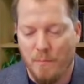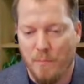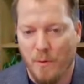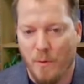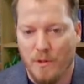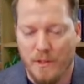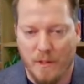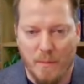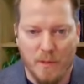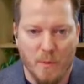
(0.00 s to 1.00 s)
With Blue
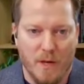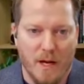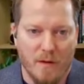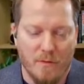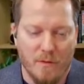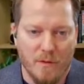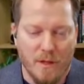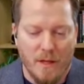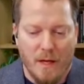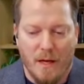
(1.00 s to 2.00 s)
Origin, they're much more careful.
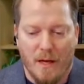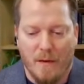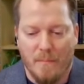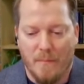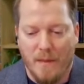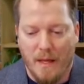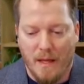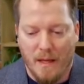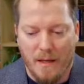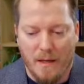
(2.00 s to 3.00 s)
Um,
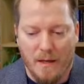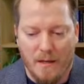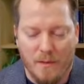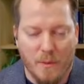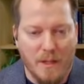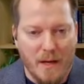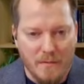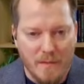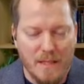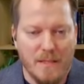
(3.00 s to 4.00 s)
they uh, do a lot
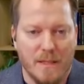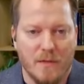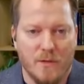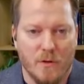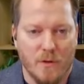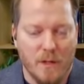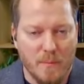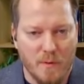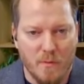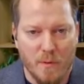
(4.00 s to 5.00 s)
of testing
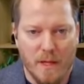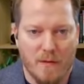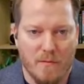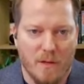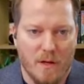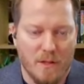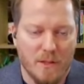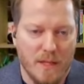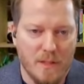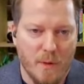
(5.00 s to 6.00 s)
internally before they ever
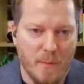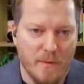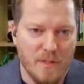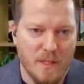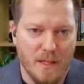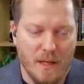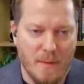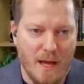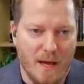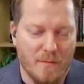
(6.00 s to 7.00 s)
launch, and that's why we've seen
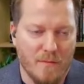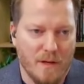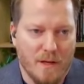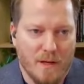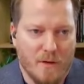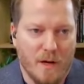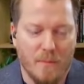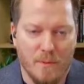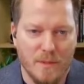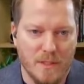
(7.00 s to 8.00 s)
them have an
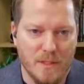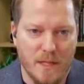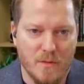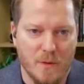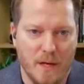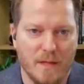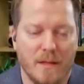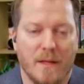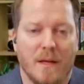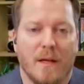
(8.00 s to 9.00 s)
incredible success rate.